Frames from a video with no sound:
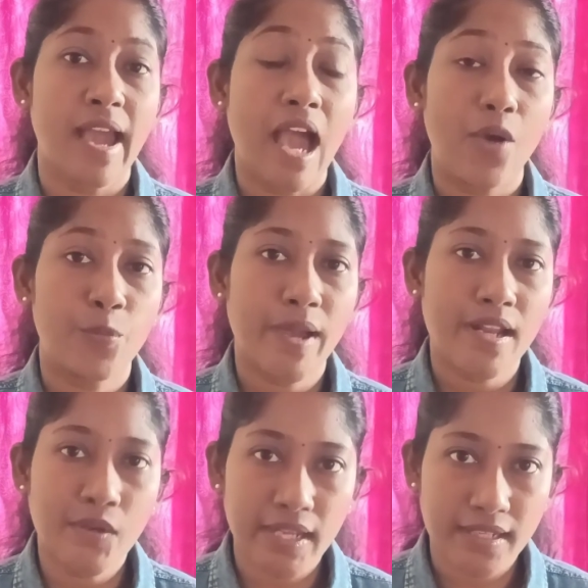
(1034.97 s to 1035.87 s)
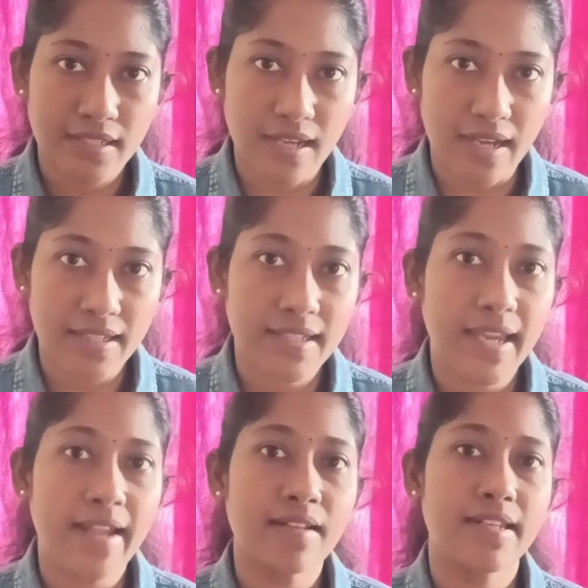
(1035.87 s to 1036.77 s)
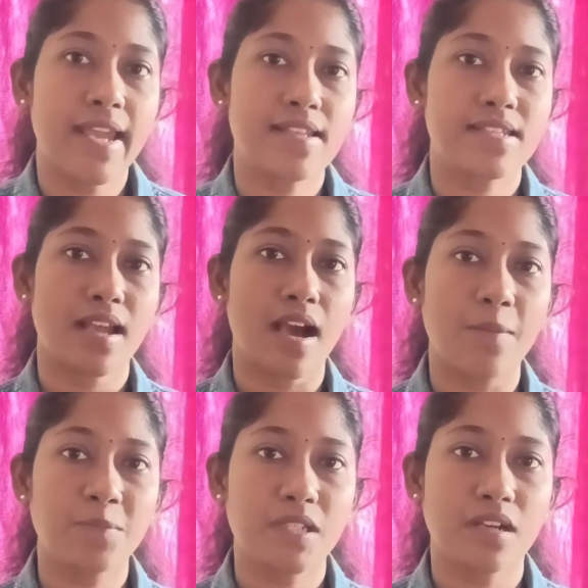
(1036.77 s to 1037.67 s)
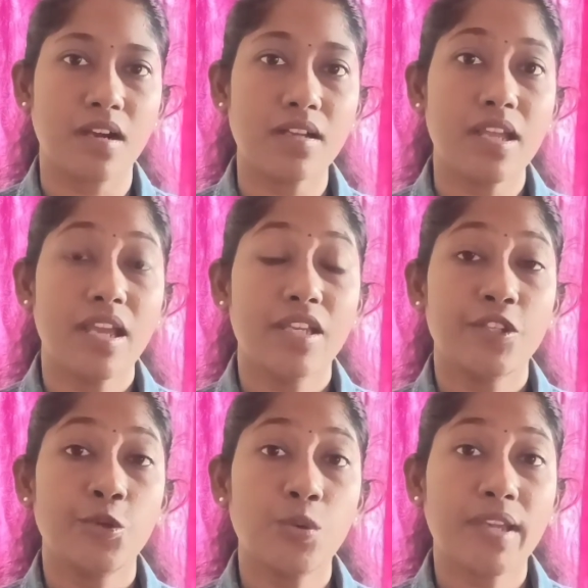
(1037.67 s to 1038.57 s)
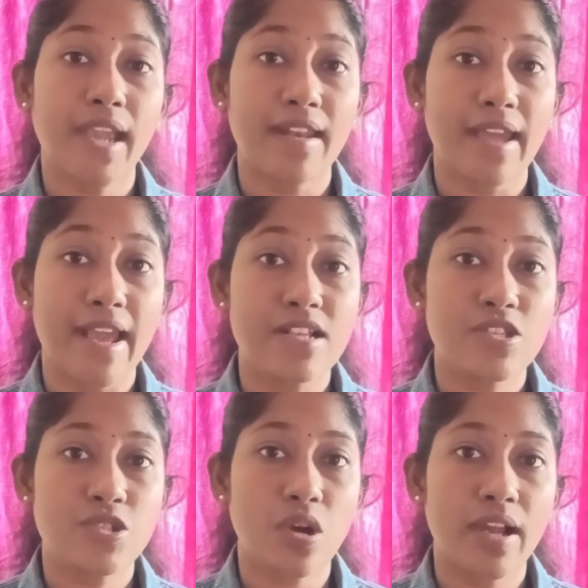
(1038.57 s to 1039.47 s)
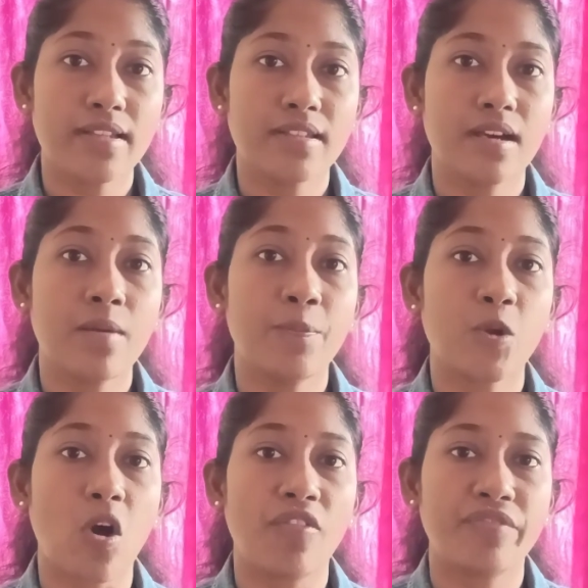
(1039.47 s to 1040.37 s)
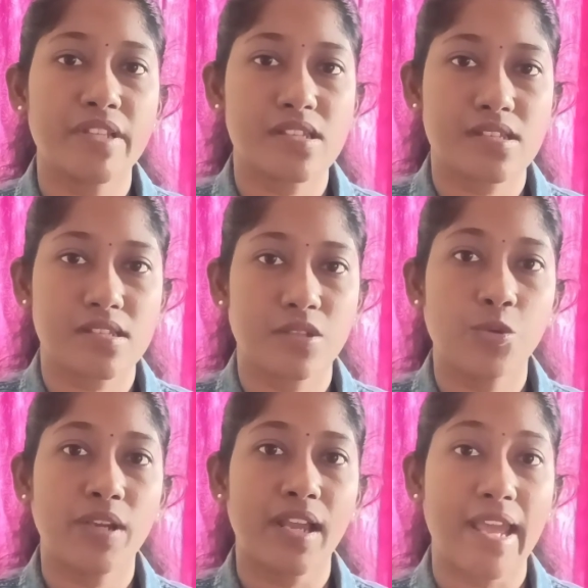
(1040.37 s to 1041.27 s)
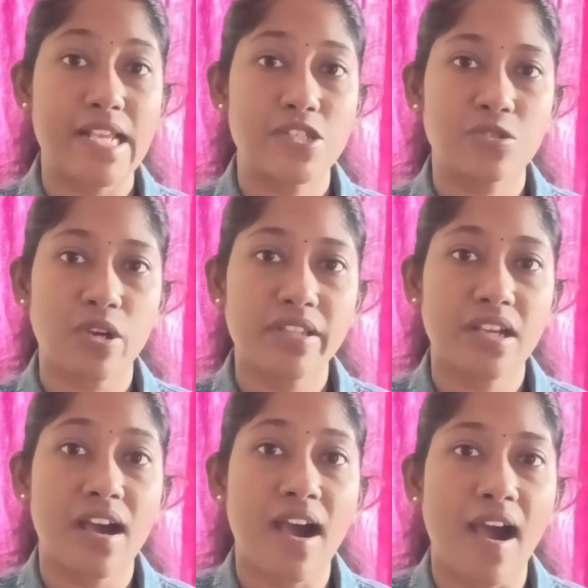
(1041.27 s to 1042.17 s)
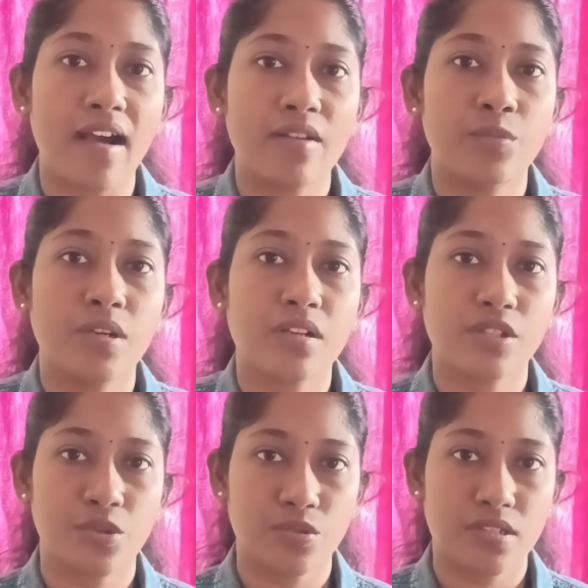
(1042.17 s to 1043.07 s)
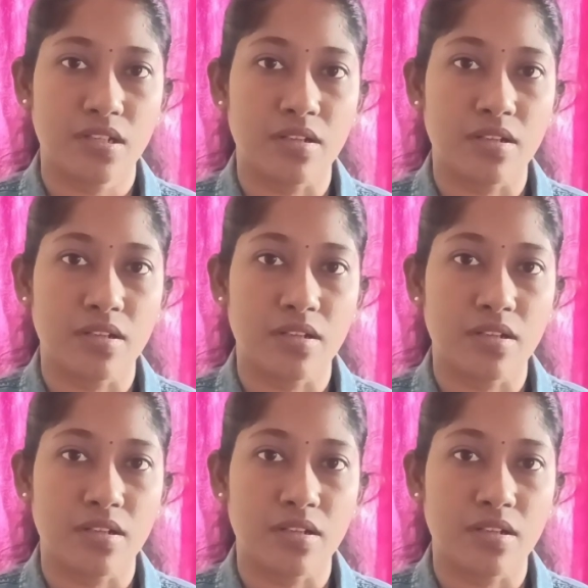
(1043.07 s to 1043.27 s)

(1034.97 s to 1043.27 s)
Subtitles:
when it again takes the upturn, you can enjoy the profits, you can enjoy the hard work you did.